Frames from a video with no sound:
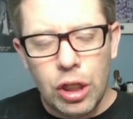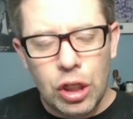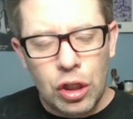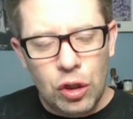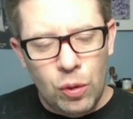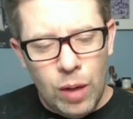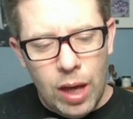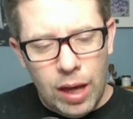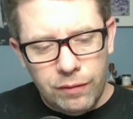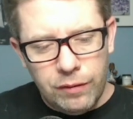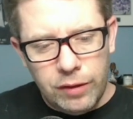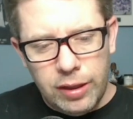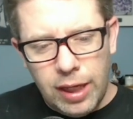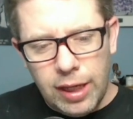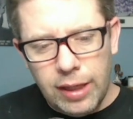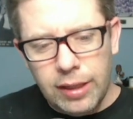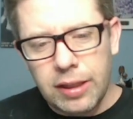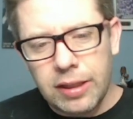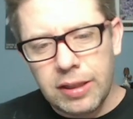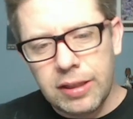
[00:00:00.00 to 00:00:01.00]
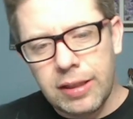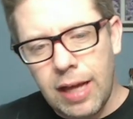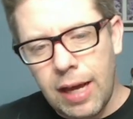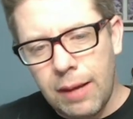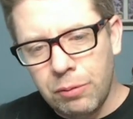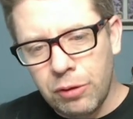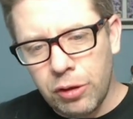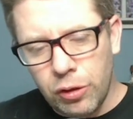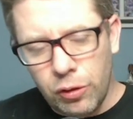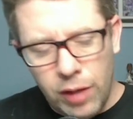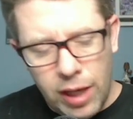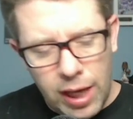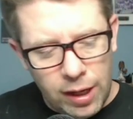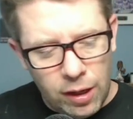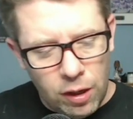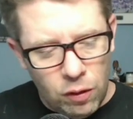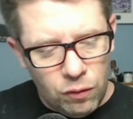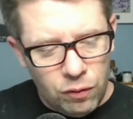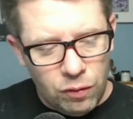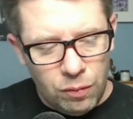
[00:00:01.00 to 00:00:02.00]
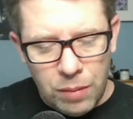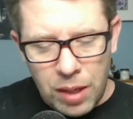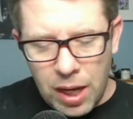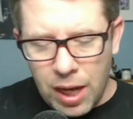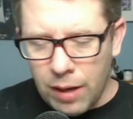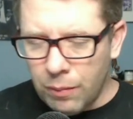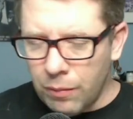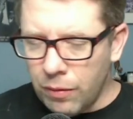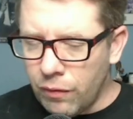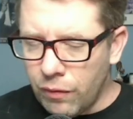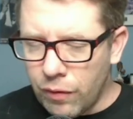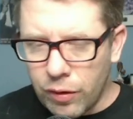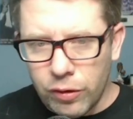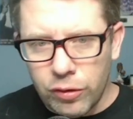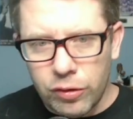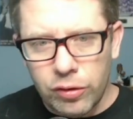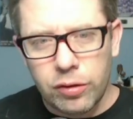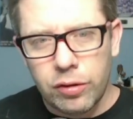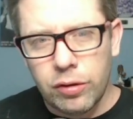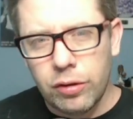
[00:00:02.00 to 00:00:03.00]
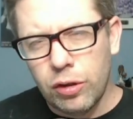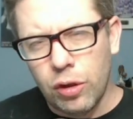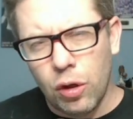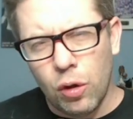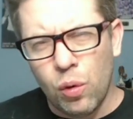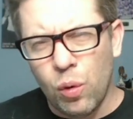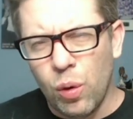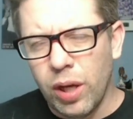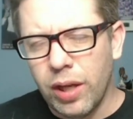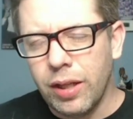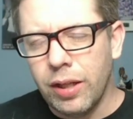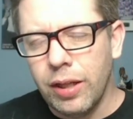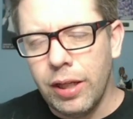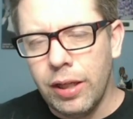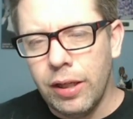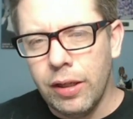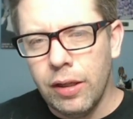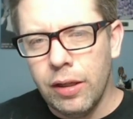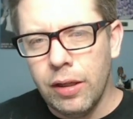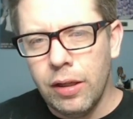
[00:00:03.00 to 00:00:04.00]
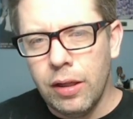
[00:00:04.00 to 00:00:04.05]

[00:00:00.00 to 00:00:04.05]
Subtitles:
You have to take the steps. You can't go from bottom to first so quickly.